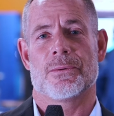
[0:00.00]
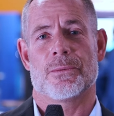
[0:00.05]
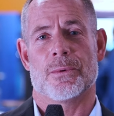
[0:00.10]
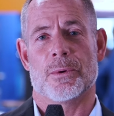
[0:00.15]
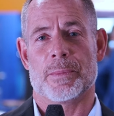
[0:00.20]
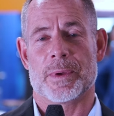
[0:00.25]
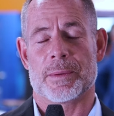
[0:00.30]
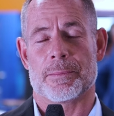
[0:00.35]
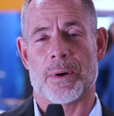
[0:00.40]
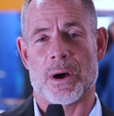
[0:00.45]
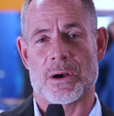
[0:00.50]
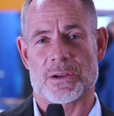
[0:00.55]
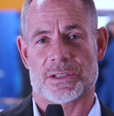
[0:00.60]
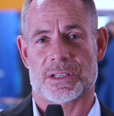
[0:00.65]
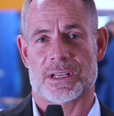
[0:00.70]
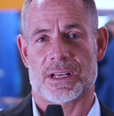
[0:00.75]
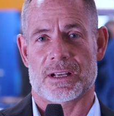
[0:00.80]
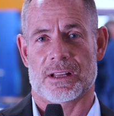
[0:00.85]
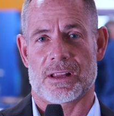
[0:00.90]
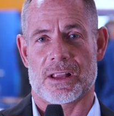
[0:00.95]
We'll be
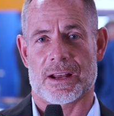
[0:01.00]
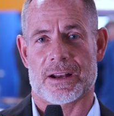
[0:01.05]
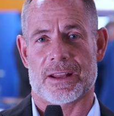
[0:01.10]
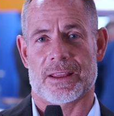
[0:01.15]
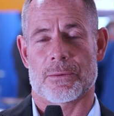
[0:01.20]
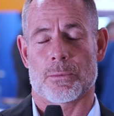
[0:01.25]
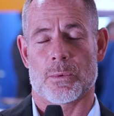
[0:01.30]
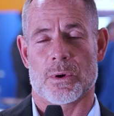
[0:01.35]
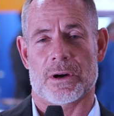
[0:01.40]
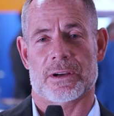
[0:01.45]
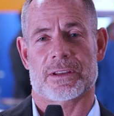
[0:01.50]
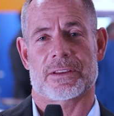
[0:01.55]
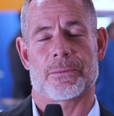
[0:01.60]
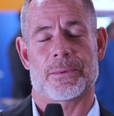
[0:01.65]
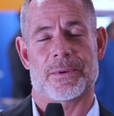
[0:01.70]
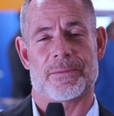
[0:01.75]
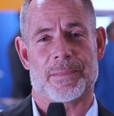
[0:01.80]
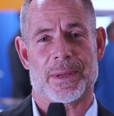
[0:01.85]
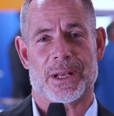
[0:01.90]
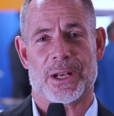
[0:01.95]
posting a lot of the work that
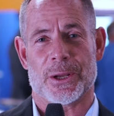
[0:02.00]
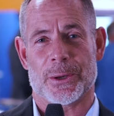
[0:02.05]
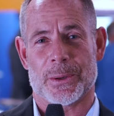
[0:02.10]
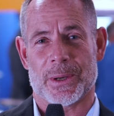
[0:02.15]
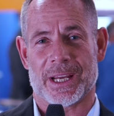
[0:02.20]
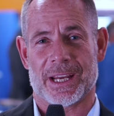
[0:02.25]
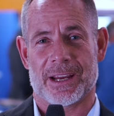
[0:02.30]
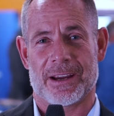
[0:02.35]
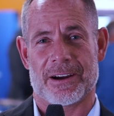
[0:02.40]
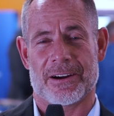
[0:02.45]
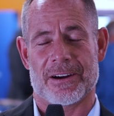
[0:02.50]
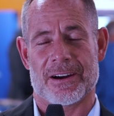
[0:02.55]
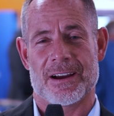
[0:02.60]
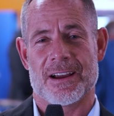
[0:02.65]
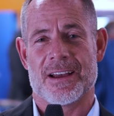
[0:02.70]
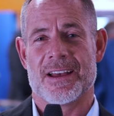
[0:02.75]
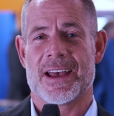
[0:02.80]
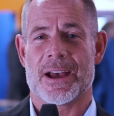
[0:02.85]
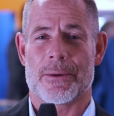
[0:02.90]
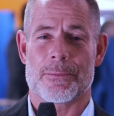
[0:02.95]
we've been doing here,
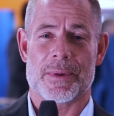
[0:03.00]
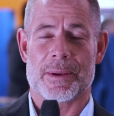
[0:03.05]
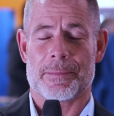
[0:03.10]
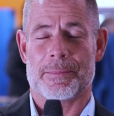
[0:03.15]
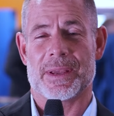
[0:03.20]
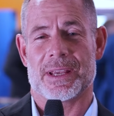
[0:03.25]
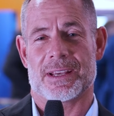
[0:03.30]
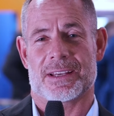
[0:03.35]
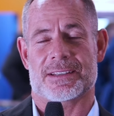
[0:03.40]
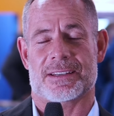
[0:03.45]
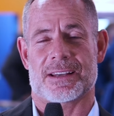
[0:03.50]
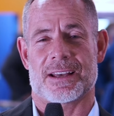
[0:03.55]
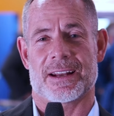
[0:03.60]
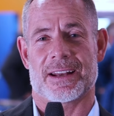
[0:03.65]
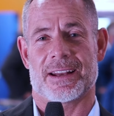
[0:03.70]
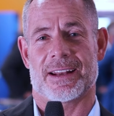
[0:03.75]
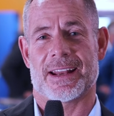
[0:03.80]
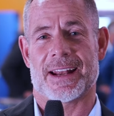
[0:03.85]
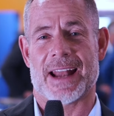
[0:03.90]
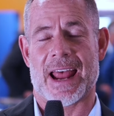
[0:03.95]
and we'd be
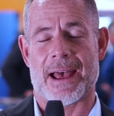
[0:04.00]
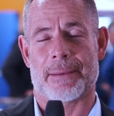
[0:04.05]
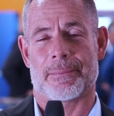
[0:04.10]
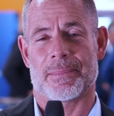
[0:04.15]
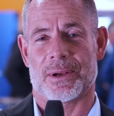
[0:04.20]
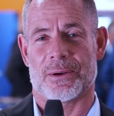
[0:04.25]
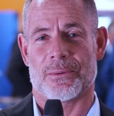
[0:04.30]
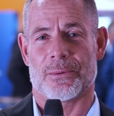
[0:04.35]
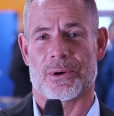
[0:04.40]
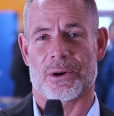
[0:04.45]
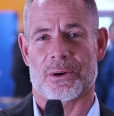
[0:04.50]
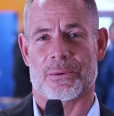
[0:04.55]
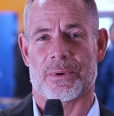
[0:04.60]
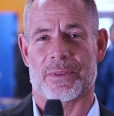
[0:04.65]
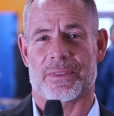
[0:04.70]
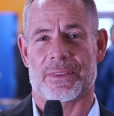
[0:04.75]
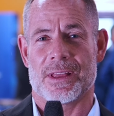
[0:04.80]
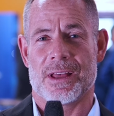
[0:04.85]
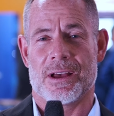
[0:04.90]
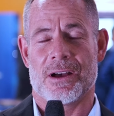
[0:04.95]
excited and happy to work
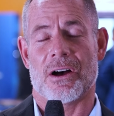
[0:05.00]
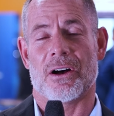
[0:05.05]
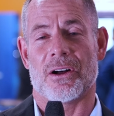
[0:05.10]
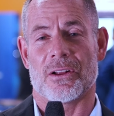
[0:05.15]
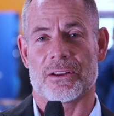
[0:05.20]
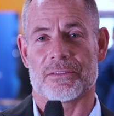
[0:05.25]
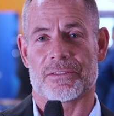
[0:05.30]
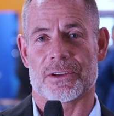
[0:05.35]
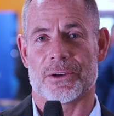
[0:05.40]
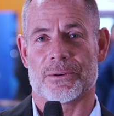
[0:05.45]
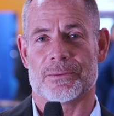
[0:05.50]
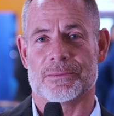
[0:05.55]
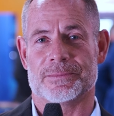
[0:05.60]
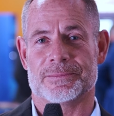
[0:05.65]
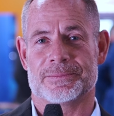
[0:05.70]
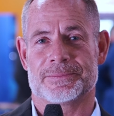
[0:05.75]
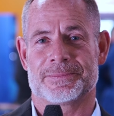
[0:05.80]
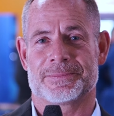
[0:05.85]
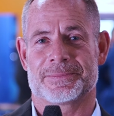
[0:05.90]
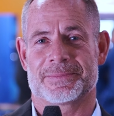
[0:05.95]
with all of you.
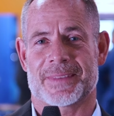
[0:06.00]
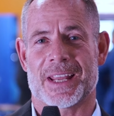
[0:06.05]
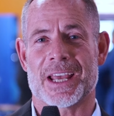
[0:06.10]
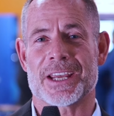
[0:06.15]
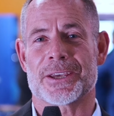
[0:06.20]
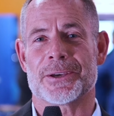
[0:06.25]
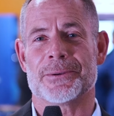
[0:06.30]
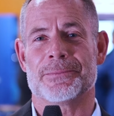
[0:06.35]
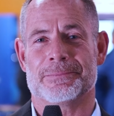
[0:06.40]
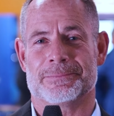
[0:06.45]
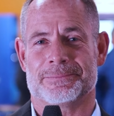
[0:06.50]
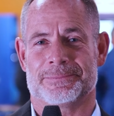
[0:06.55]
Thank you.